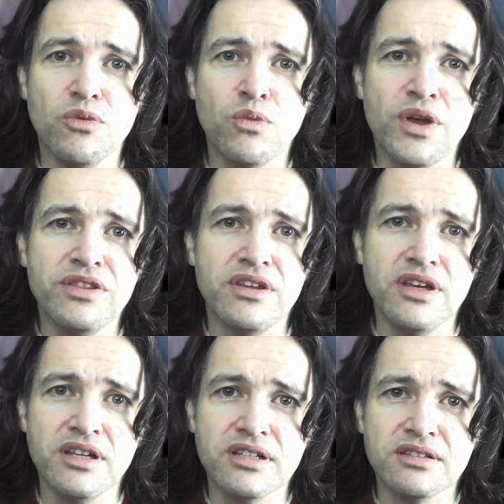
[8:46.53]
when
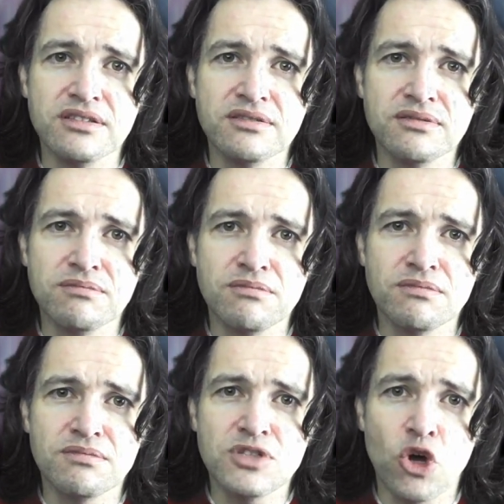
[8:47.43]
the
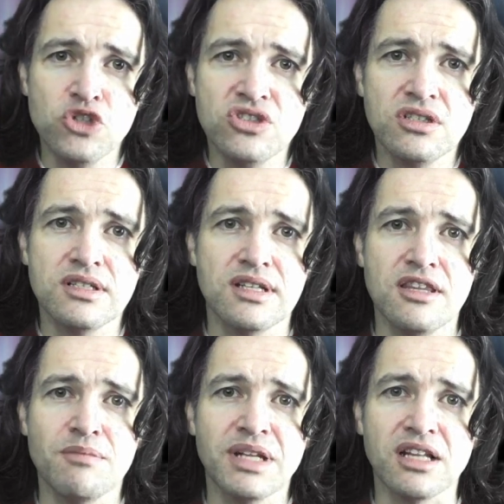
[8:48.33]
consonant in
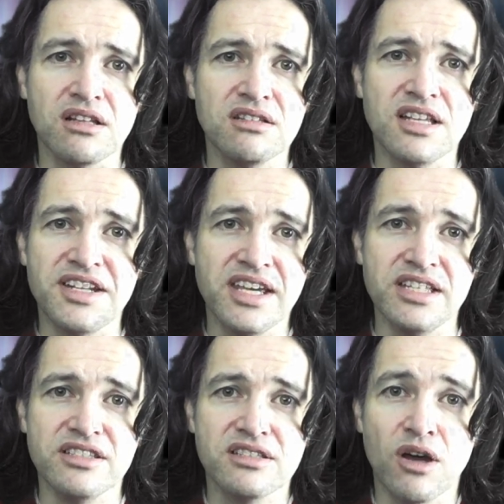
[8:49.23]
the middle
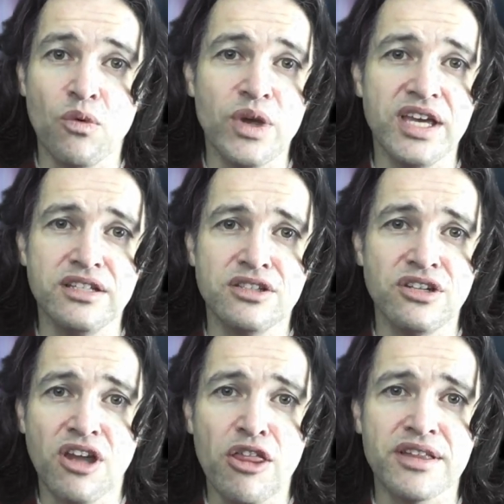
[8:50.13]
lenites away to
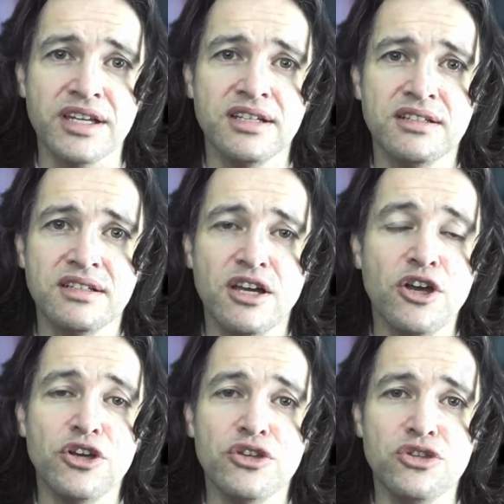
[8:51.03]
nothing,
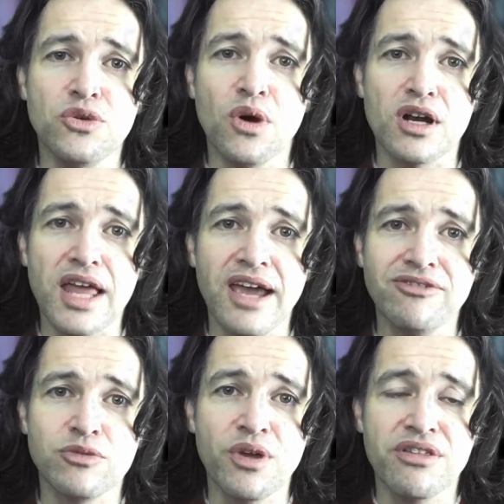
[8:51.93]
you are
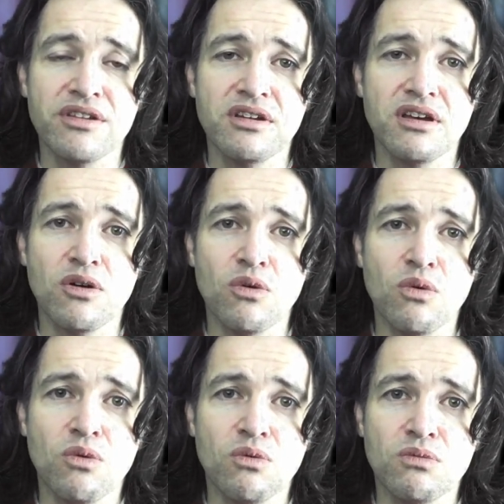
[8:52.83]
left with
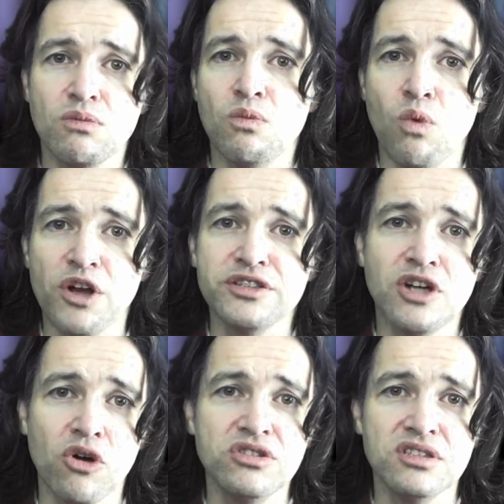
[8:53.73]
one
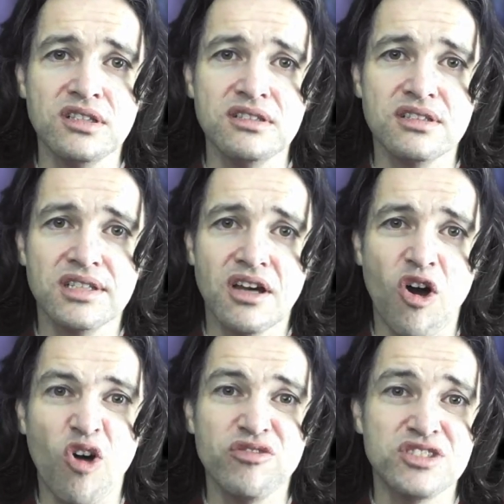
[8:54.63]
consonant
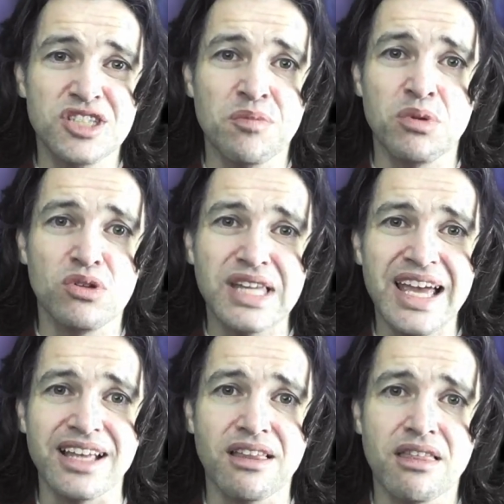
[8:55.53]
of double
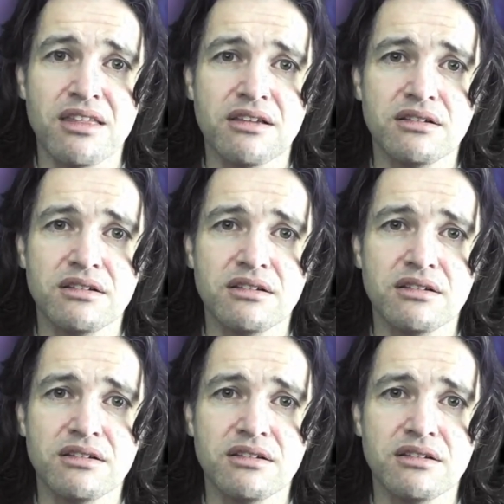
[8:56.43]
length.